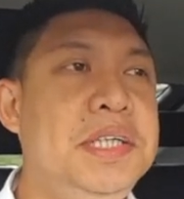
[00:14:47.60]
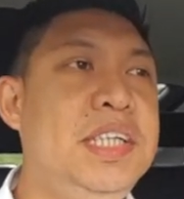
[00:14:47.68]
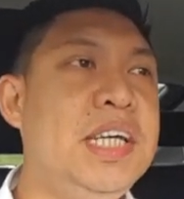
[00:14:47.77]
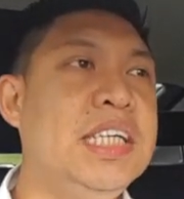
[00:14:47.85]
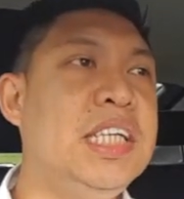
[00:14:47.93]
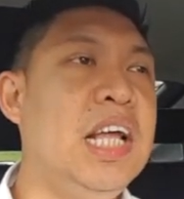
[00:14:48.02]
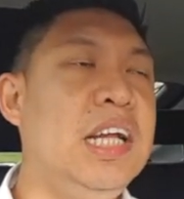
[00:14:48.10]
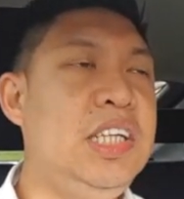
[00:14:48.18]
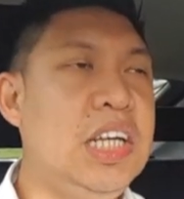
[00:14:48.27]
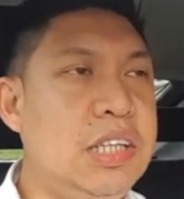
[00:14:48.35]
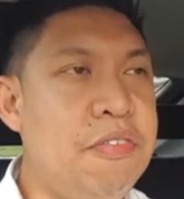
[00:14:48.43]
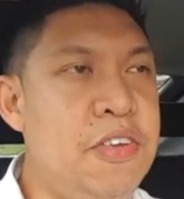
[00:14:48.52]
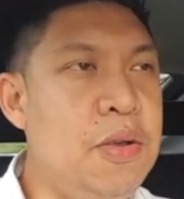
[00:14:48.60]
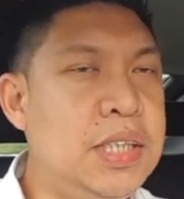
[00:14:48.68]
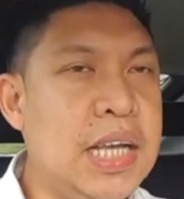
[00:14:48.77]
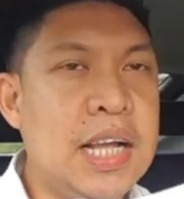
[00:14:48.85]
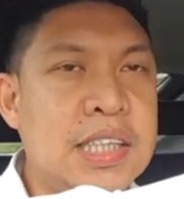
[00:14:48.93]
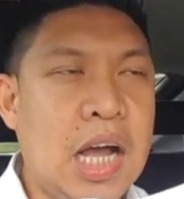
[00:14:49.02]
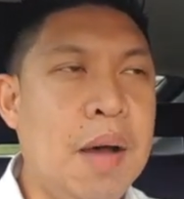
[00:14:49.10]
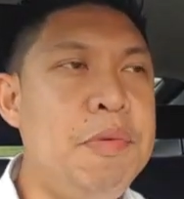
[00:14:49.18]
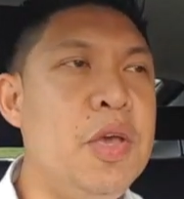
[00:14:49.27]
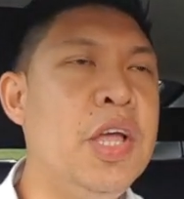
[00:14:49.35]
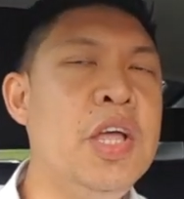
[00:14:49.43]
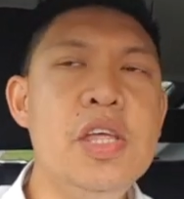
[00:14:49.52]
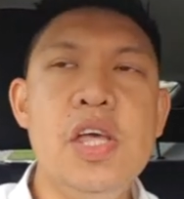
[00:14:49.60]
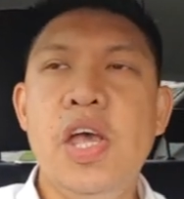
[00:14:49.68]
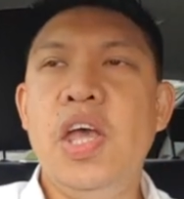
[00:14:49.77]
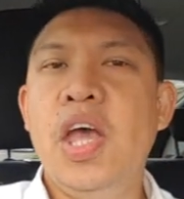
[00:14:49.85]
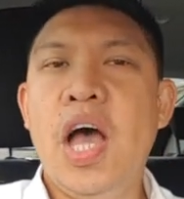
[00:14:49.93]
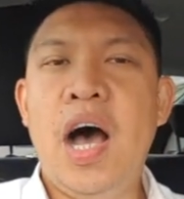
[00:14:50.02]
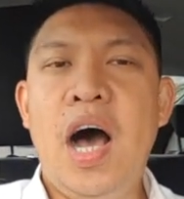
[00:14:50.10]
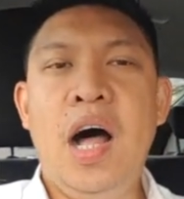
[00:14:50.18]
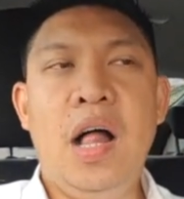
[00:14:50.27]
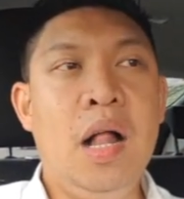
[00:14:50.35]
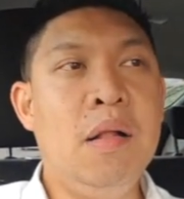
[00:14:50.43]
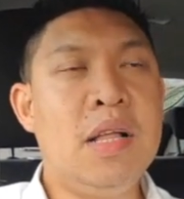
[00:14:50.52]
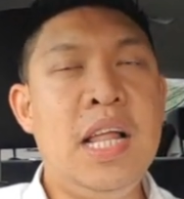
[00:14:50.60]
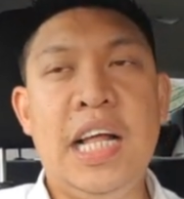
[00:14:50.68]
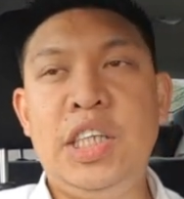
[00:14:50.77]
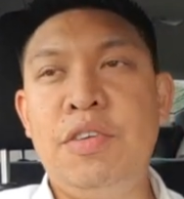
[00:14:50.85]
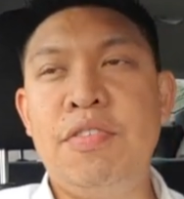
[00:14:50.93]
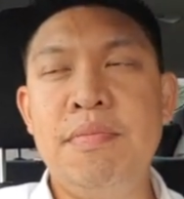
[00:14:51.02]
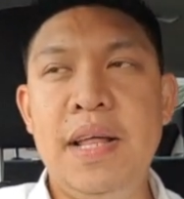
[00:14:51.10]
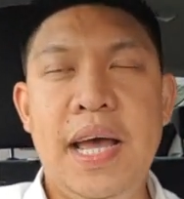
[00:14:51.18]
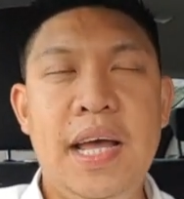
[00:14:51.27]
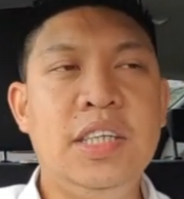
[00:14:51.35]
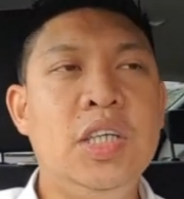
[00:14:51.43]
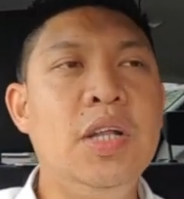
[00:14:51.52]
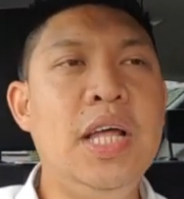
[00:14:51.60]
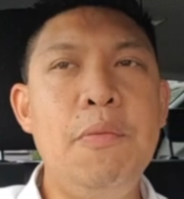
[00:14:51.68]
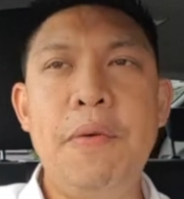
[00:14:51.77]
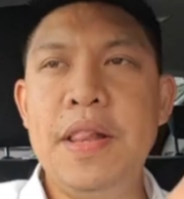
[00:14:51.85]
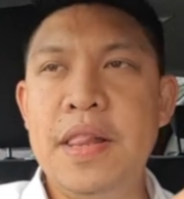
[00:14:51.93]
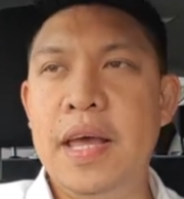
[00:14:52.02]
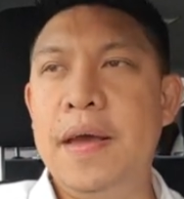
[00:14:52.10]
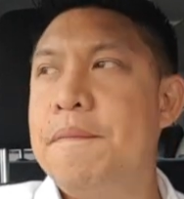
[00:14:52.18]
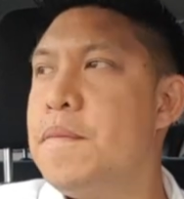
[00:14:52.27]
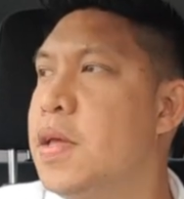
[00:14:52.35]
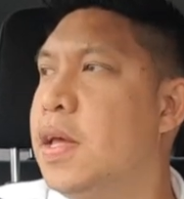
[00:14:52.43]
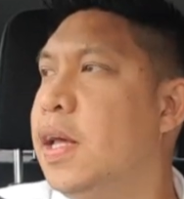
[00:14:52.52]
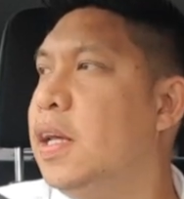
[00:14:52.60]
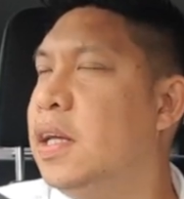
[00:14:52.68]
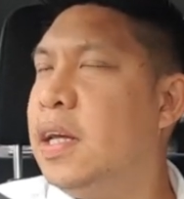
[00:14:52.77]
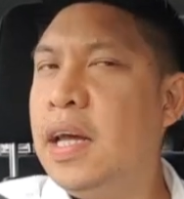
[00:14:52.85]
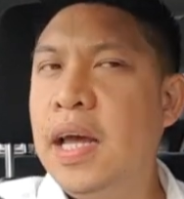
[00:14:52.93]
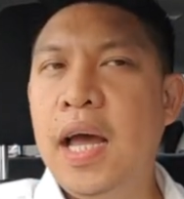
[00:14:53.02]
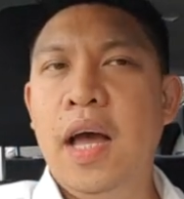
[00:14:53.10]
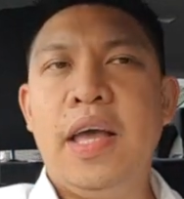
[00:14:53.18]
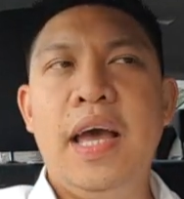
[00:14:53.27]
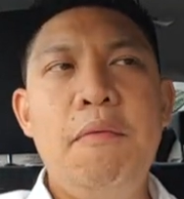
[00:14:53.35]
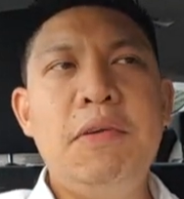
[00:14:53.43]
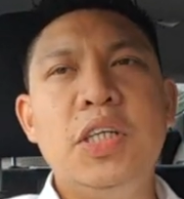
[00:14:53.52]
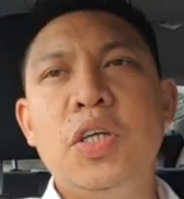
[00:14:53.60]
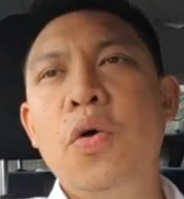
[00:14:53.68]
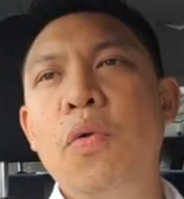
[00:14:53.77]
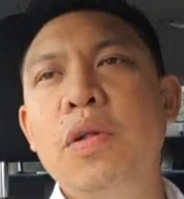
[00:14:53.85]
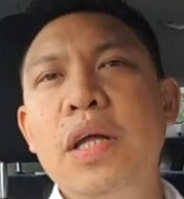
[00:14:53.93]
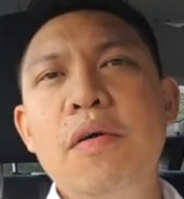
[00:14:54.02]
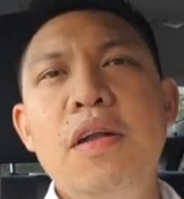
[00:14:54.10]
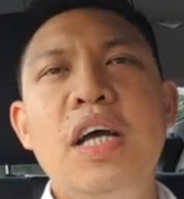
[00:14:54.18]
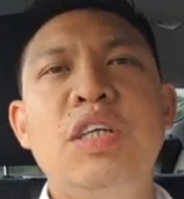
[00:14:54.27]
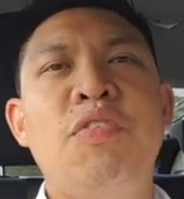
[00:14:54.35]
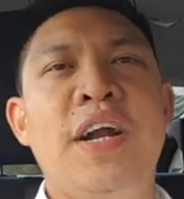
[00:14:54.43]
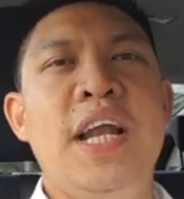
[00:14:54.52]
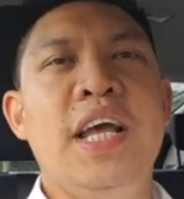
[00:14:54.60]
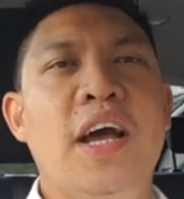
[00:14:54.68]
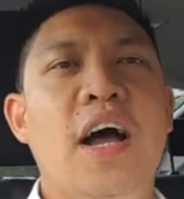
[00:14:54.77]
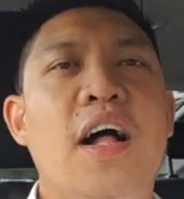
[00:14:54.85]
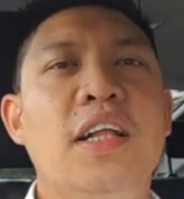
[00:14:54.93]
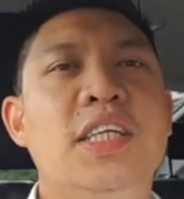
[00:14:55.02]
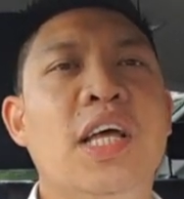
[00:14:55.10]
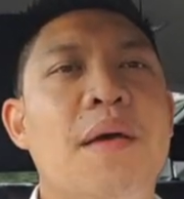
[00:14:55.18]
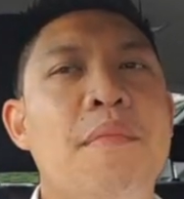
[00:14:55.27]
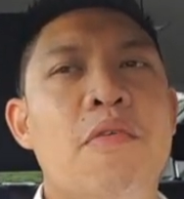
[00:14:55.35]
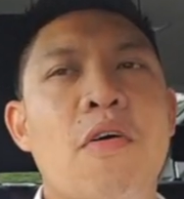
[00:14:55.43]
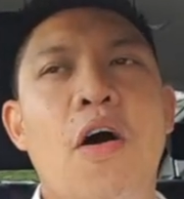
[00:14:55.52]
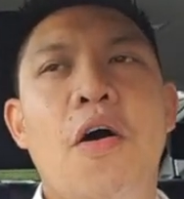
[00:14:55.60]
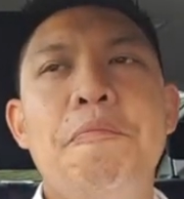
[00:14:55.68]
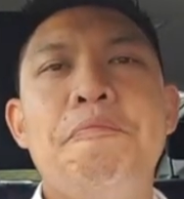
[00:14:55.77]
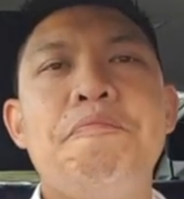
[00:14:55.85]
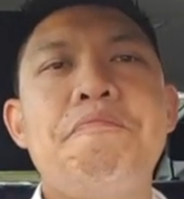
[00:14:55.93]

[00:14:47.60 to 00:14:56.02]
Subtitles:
just a few seconds up, you can, I'll collect you from there. So they went there, okay, which is cool. They were nice, friendly girls, don't get me wrong.